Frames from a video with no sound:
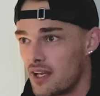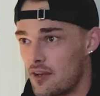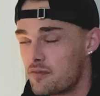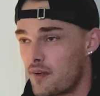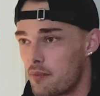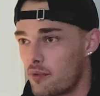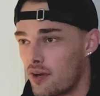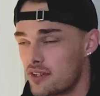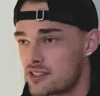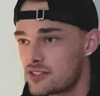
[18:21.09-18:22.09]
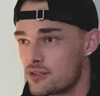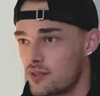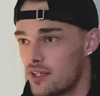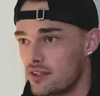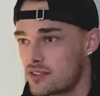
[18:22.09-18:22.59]
In February, it's 2
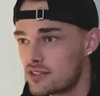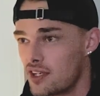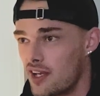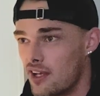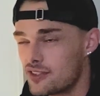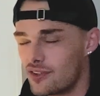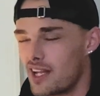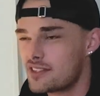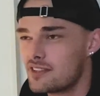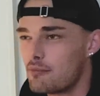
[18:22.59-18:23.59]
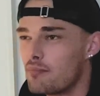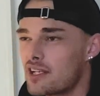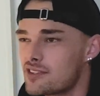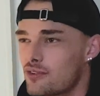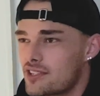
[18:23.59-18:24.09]
years. So that
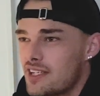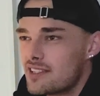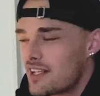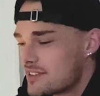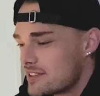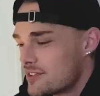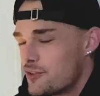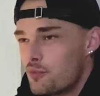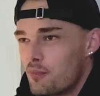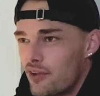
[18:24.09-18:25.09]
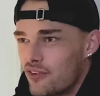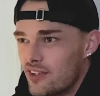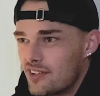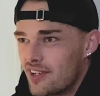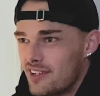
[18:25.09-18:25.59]
makes no sense. That's 2
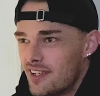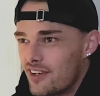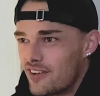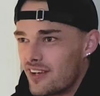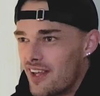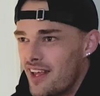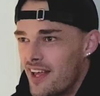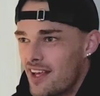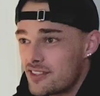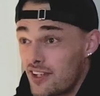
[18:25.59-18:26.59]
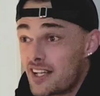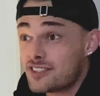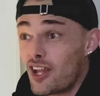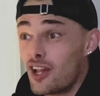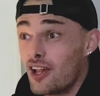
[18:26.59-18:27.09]
million a year. Yeah. So that's
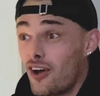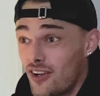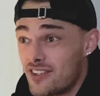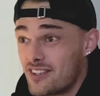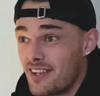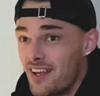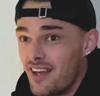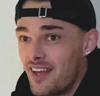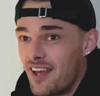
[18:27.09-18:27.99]
a lot. Yeah.